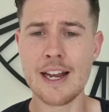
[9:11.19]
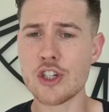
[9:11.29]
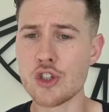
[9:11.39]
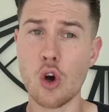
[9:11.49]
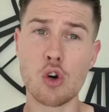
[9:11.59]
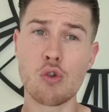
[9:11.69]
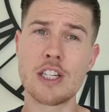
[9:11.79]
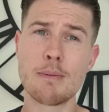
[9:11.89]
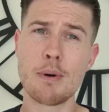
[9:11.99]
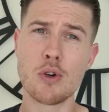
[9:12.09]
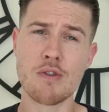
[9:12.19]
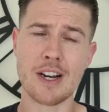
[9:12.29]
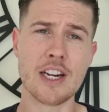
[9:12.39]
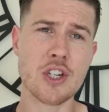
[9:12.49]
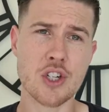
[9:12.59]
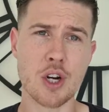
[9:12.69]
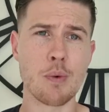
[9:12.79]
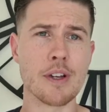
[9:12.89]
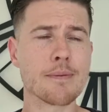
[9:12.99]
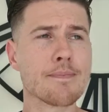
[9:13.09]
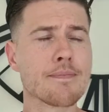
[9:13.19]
It's not great to build your relationship with.